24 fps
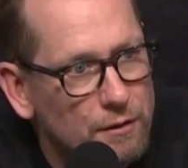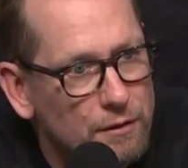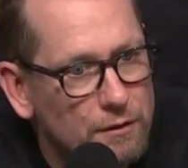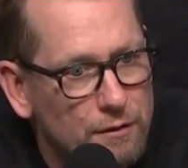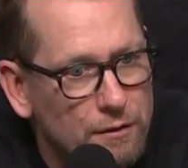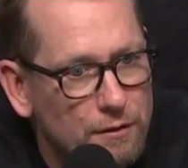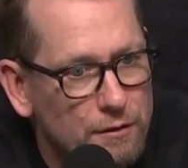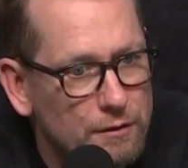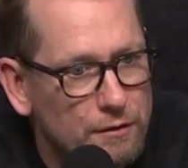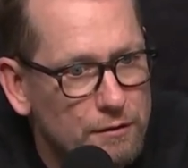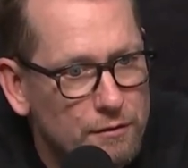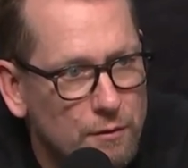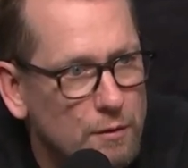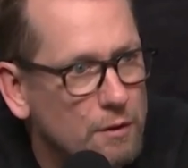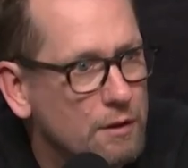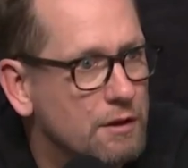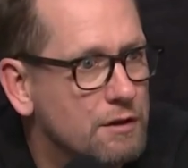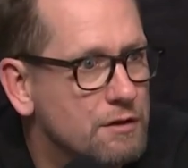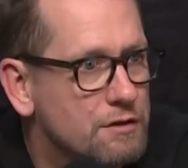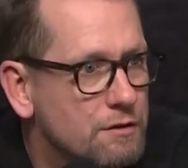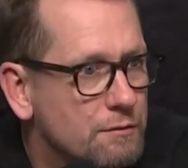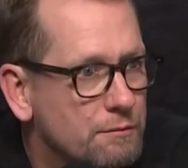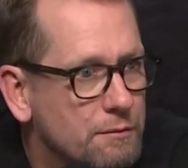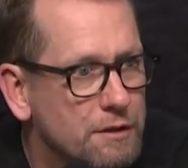in the
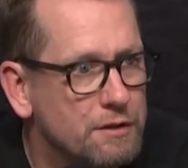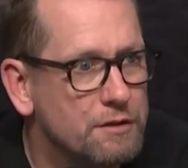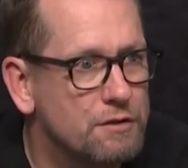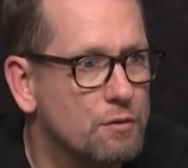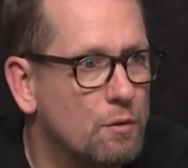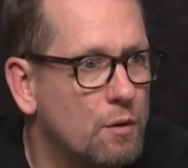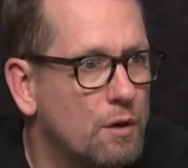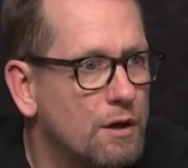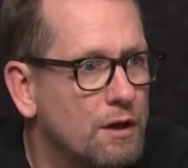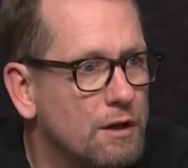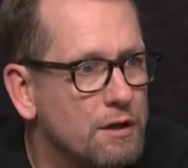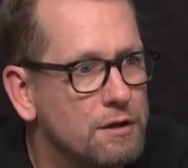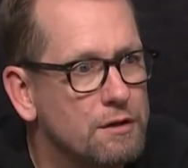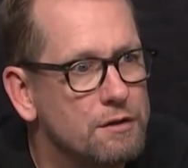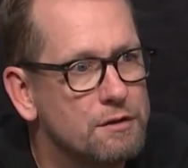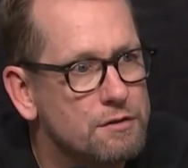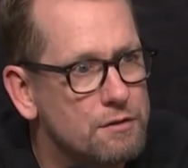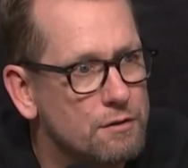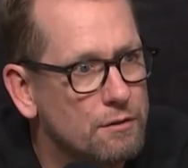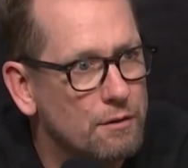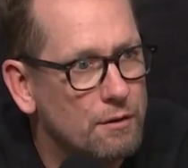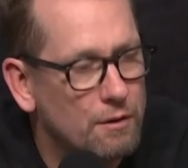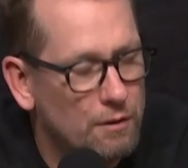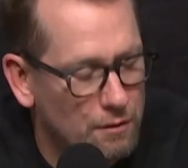20s or mid
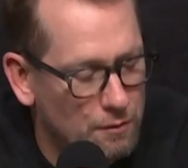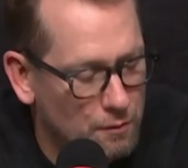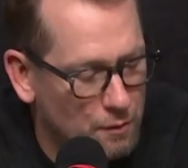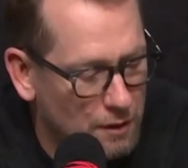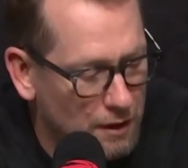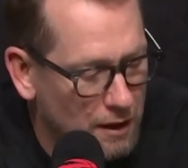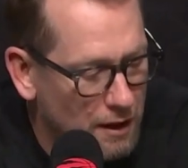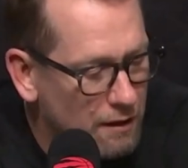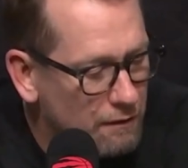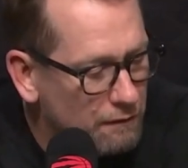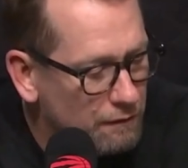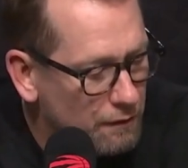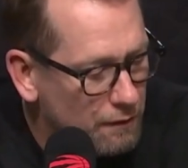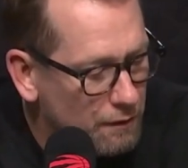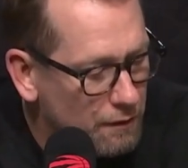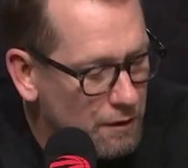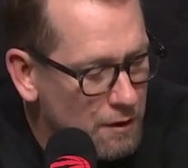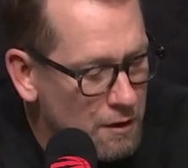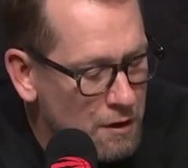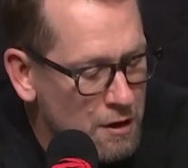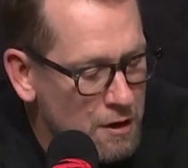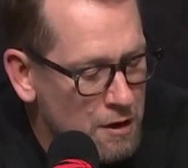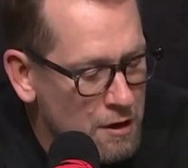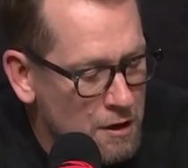20s or
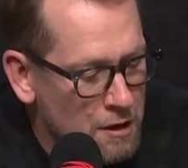whatever,